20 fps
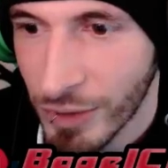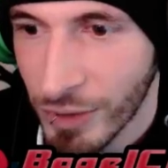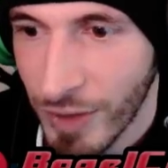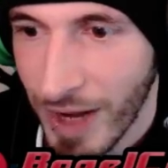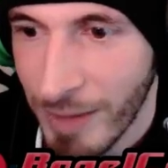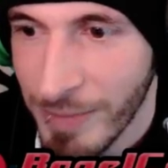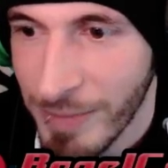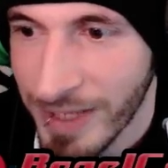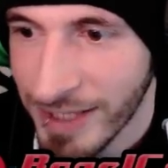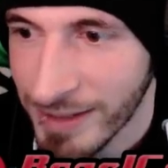
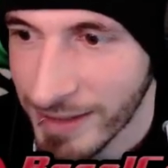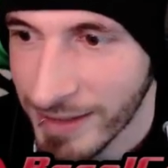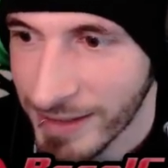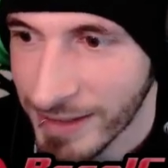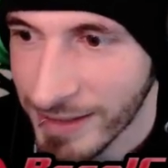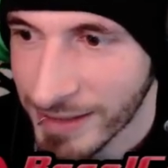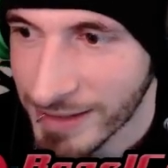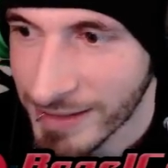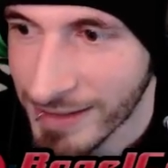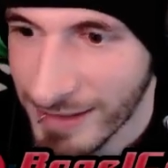Healing.
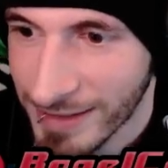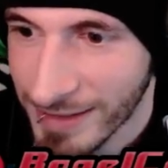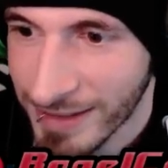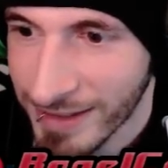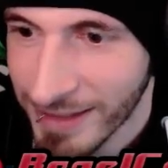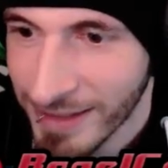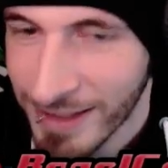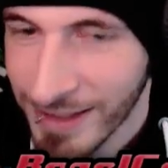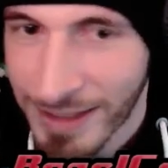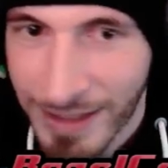
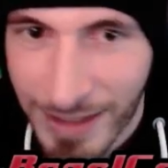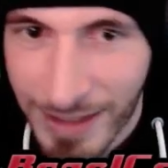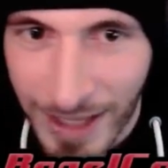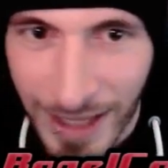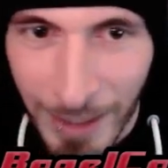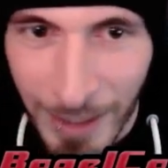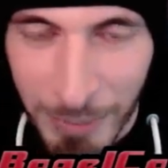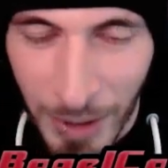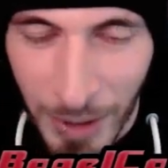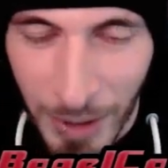Hey, I
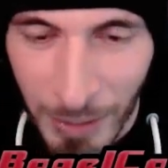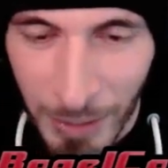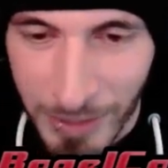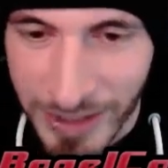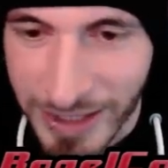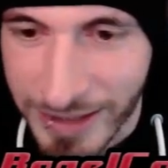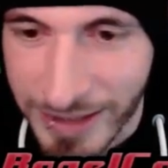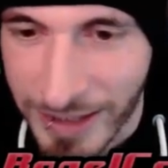probably need that.